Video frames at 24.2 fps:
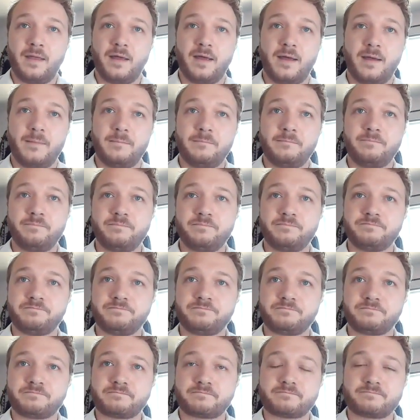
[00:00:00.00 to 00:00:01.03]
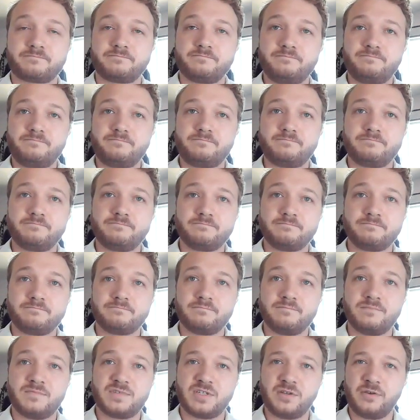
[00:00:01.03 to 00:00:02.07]
um,
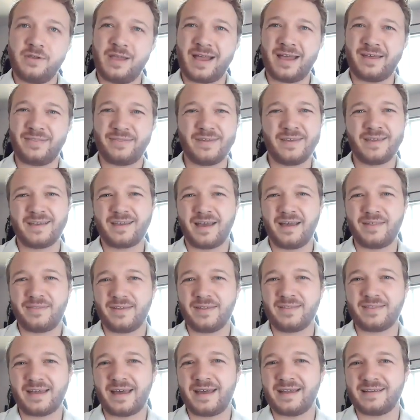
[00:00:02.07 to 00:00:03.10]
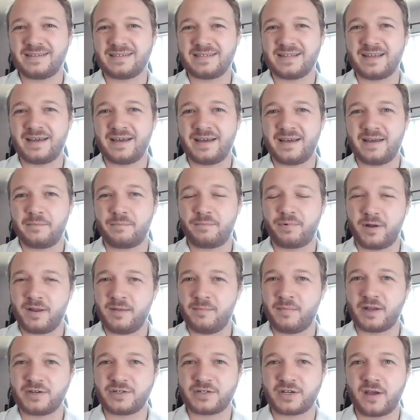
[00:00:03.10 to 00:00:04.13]
so yeah i think i think that uh, pretty
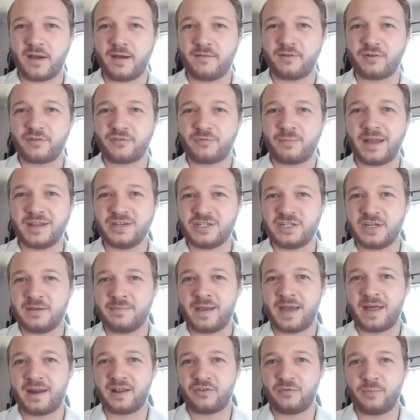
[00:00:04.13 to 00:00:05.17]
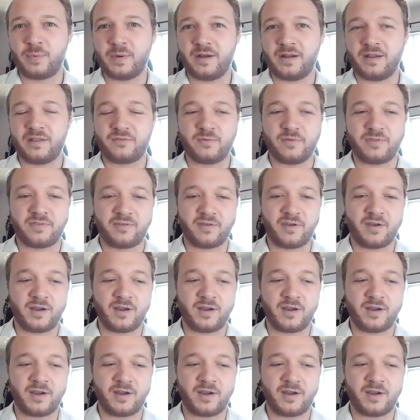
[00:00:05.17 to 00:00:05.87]
much covers my gmat experience with